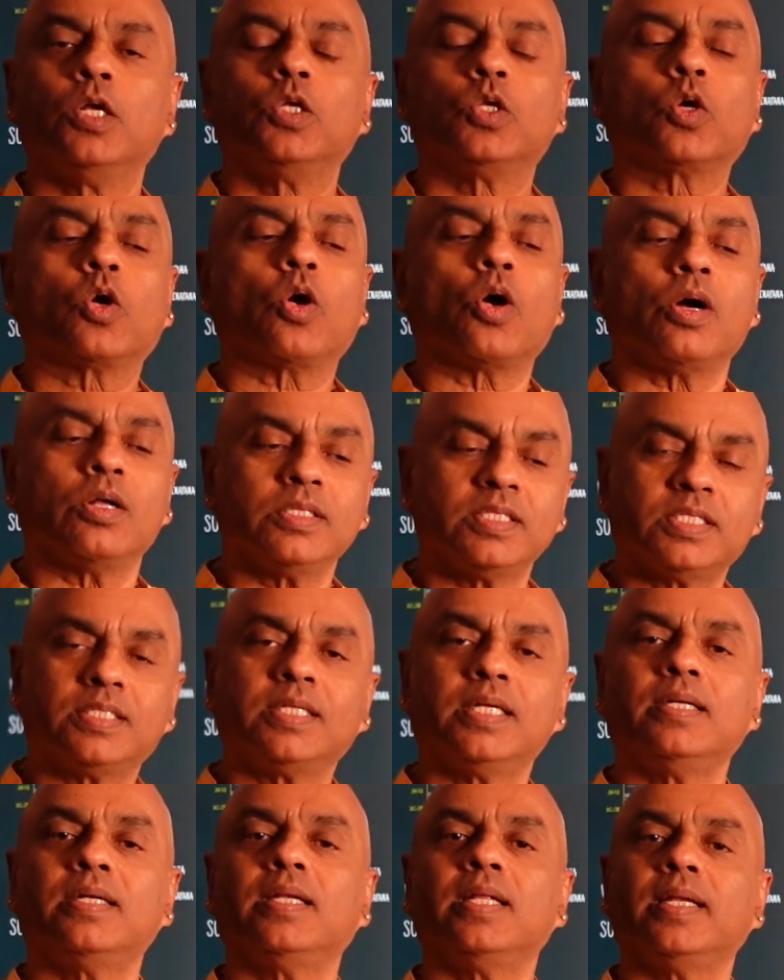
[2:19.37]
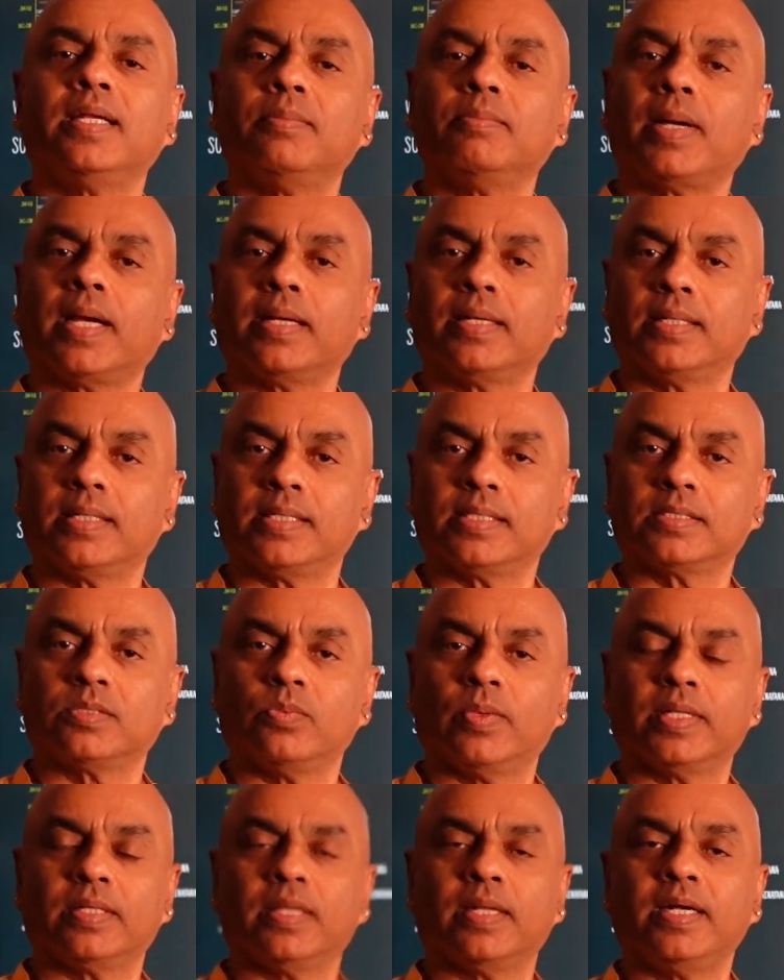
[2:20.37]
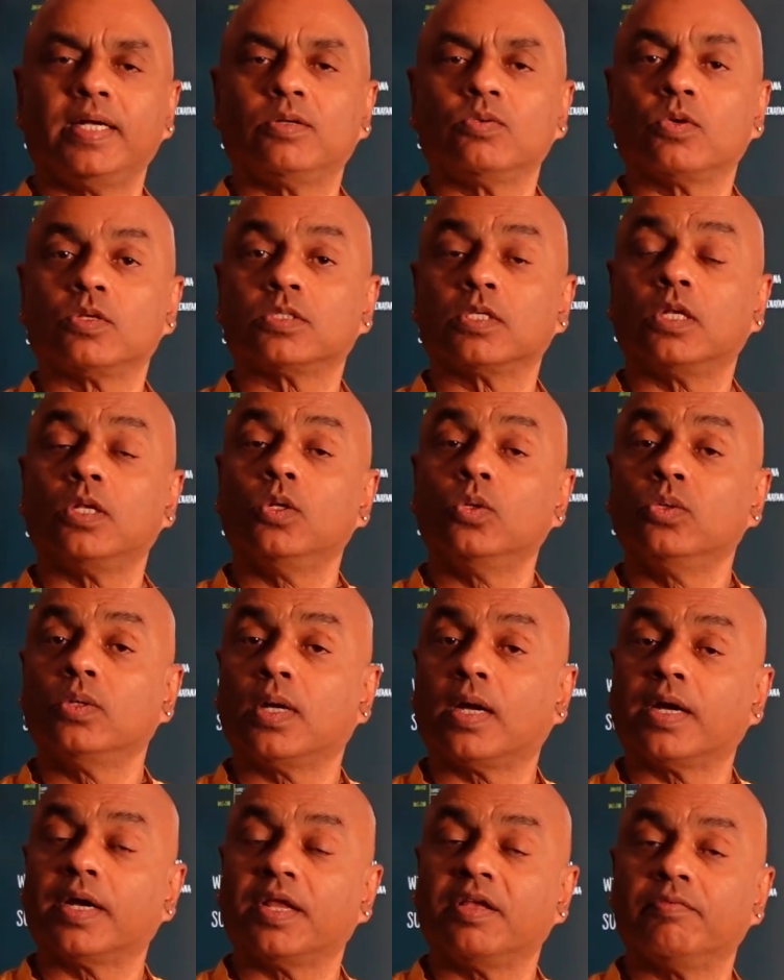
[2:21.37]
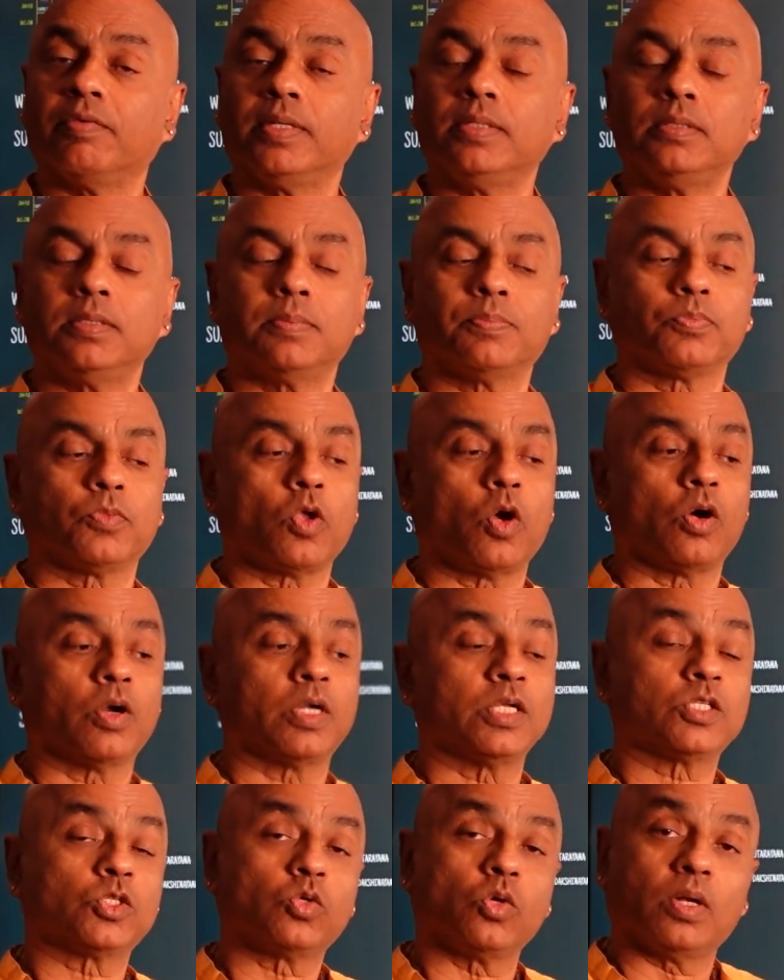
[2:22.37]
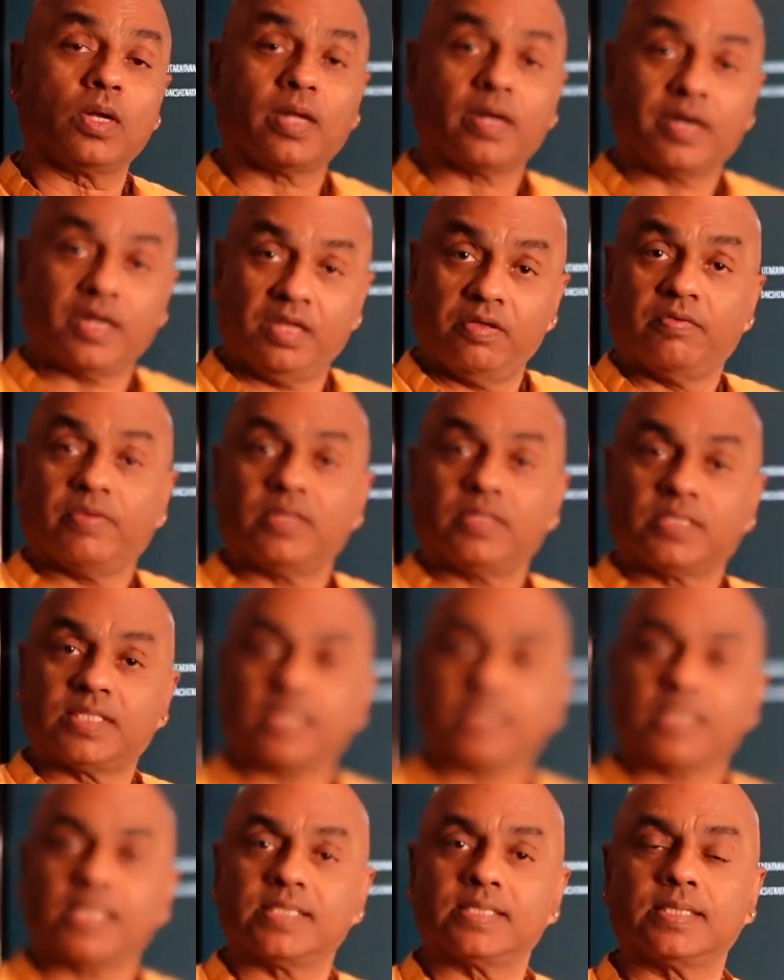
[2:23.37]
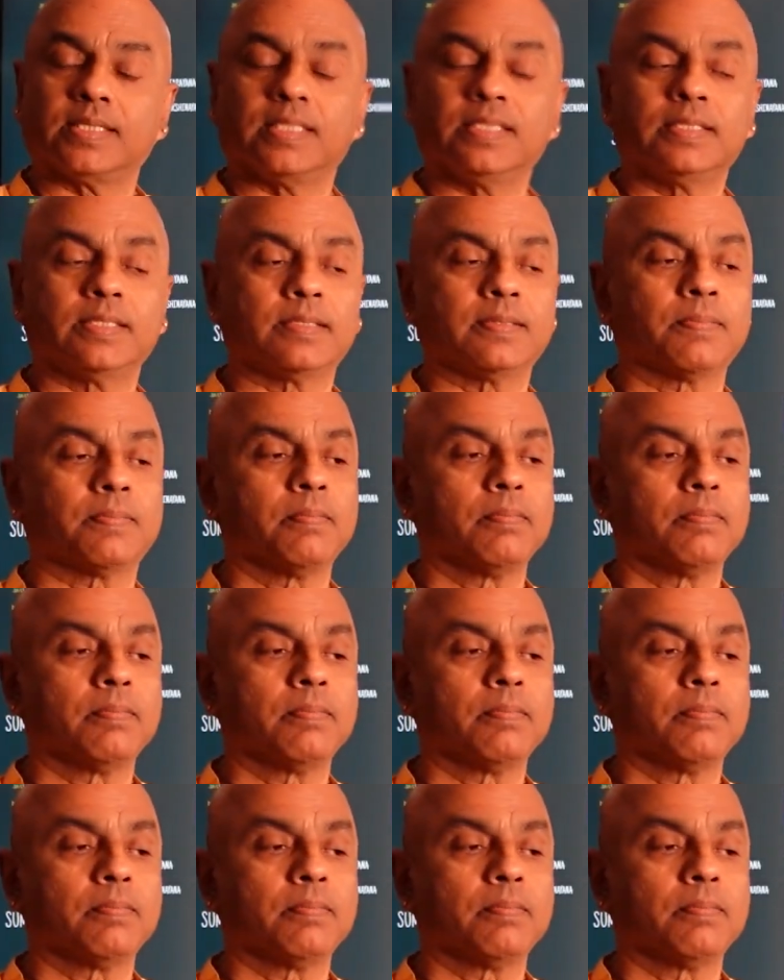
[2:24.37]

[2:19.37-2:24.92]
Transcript: to constantly remind us, whether it was a lunar event or a solar event such as this,